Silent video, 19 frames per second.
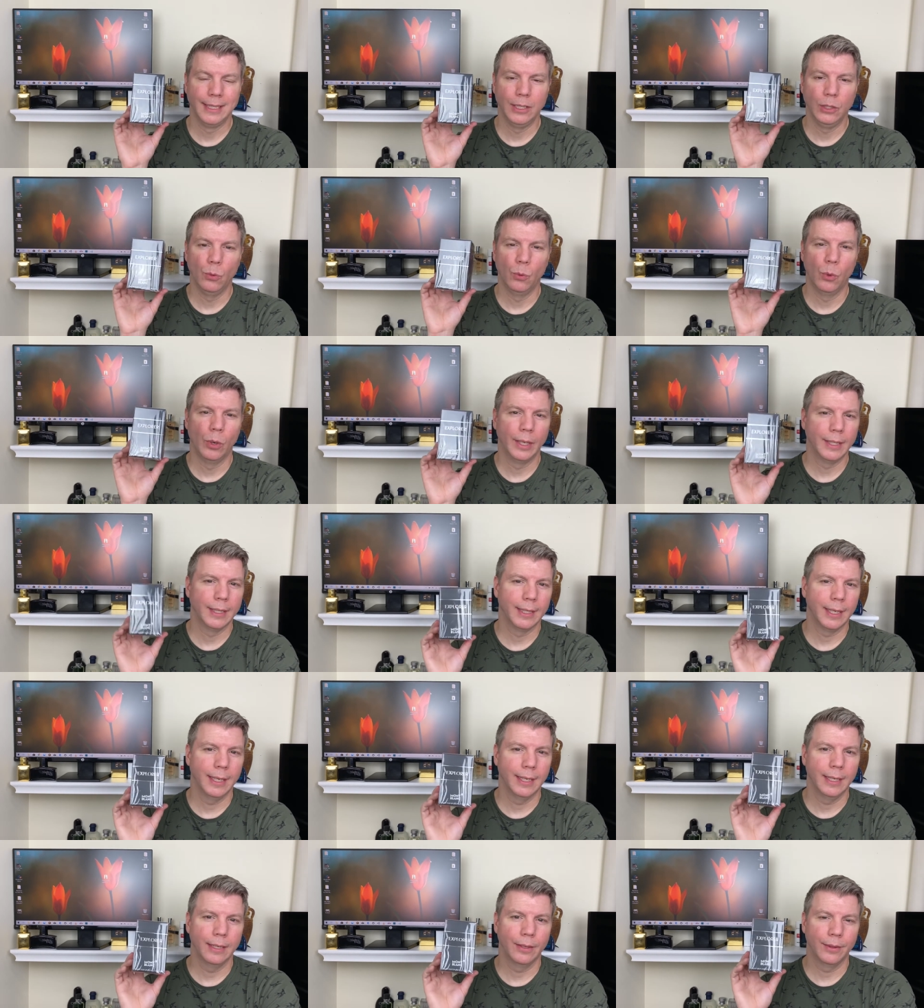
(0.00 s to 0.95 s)
You want
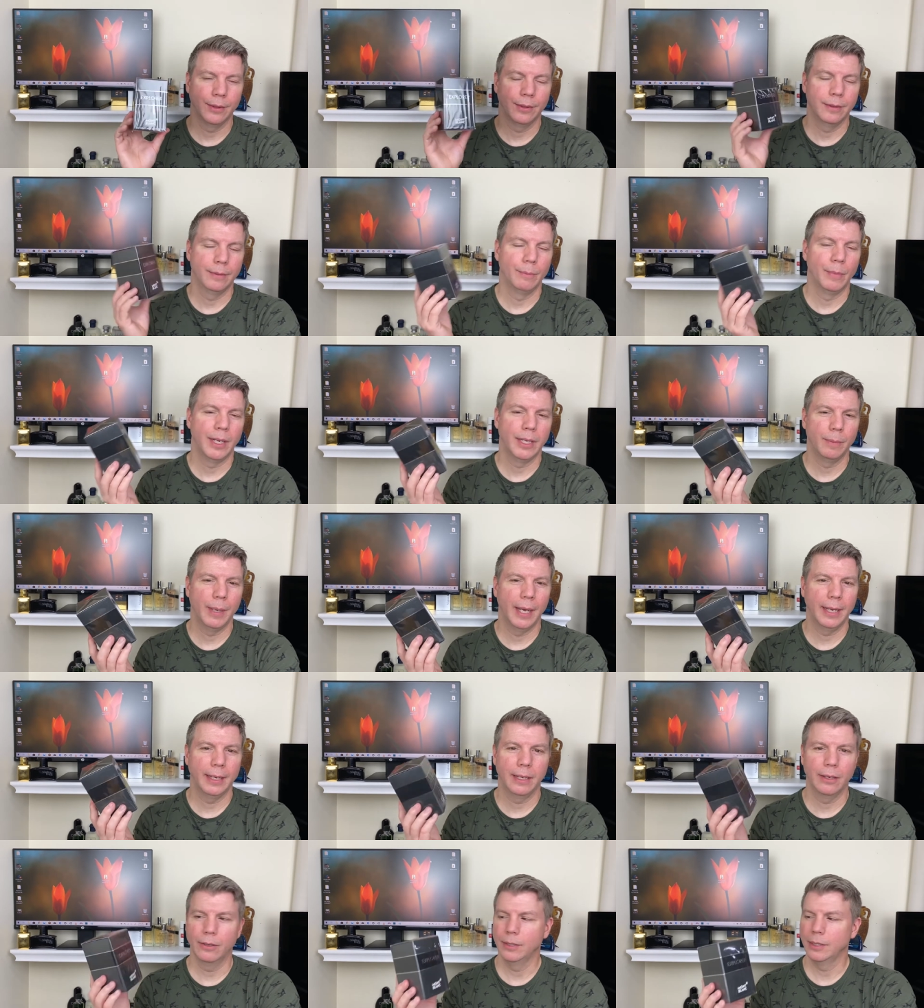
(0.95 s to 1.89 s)
a money
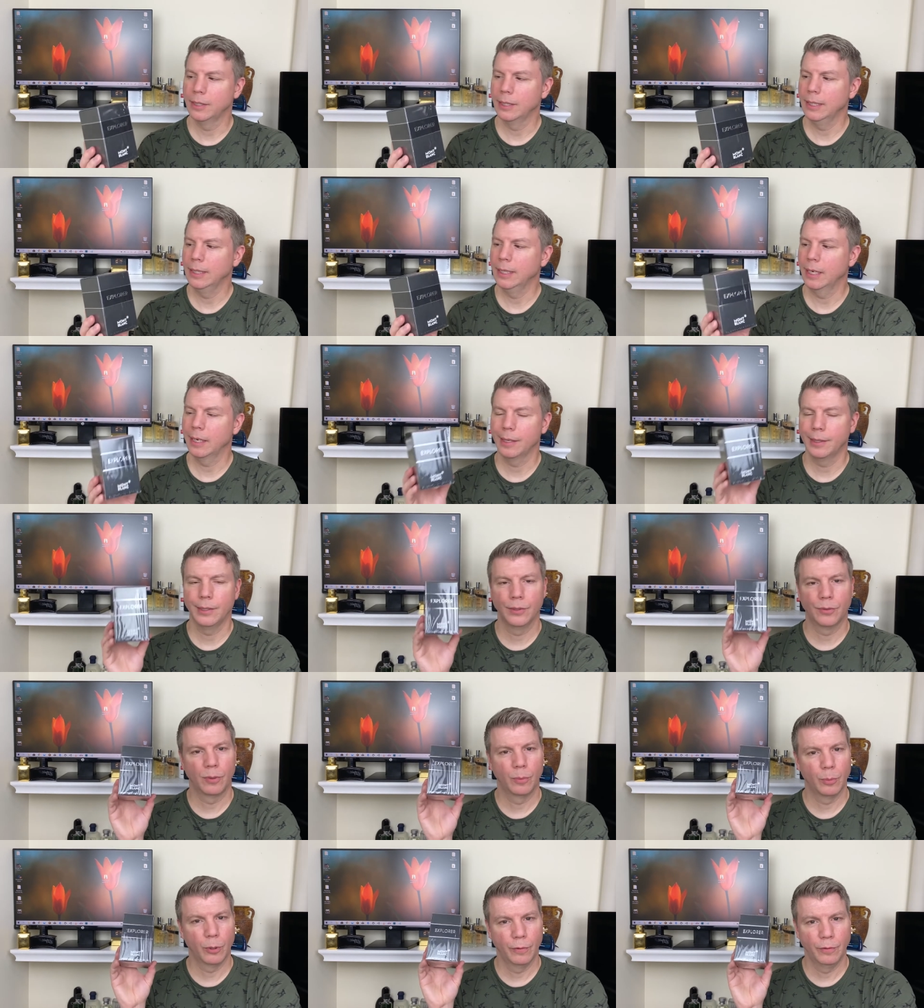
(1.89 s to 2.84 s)
back guarantee. I got this
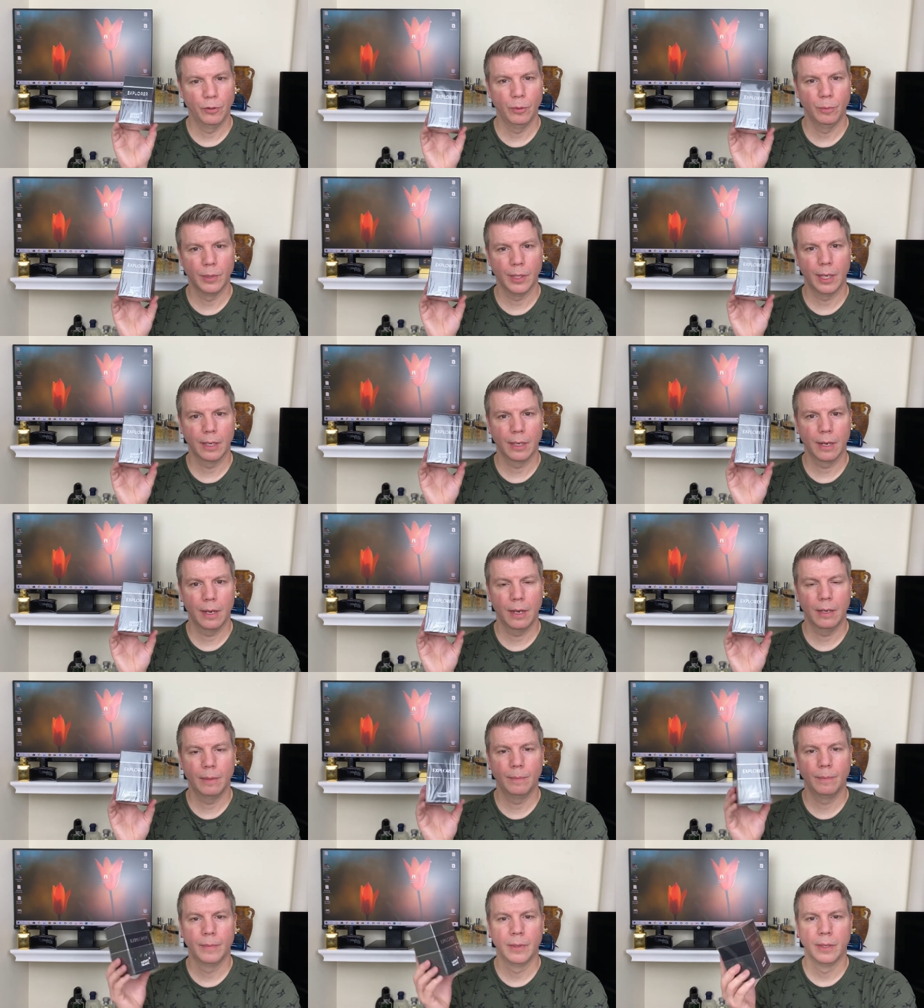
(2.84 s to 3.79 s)
from
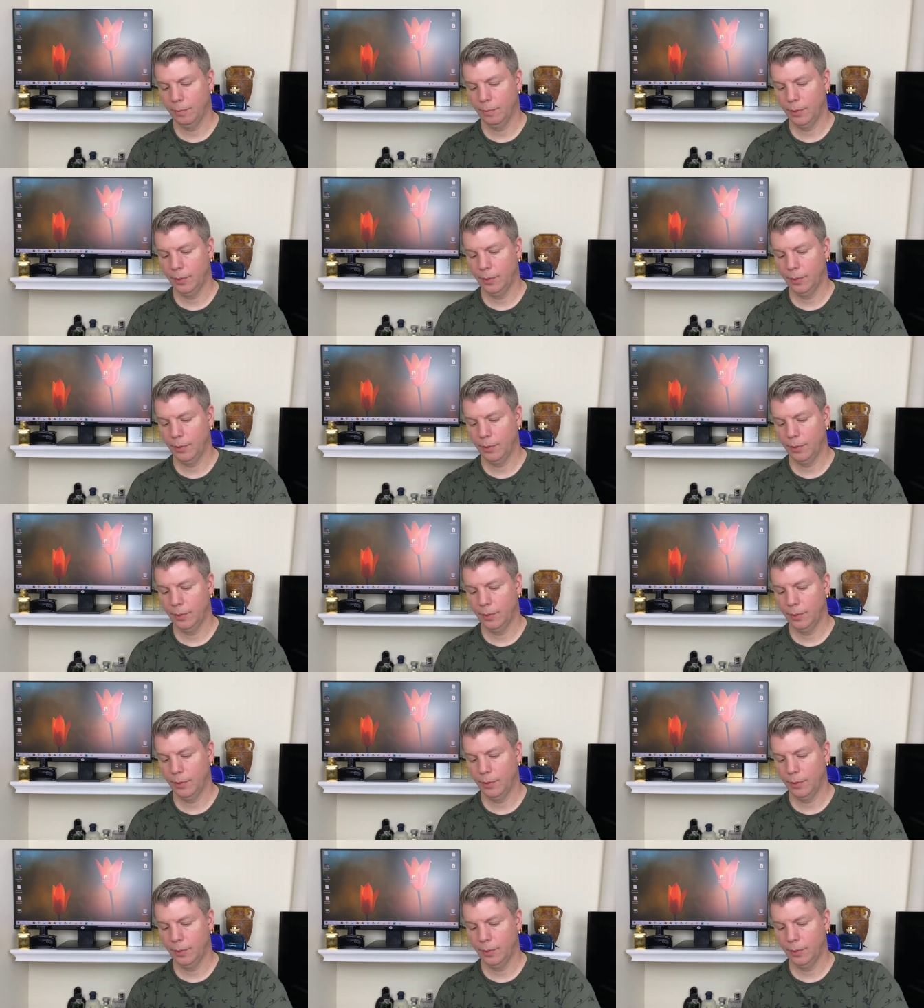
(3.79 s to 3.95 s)
perfume.com.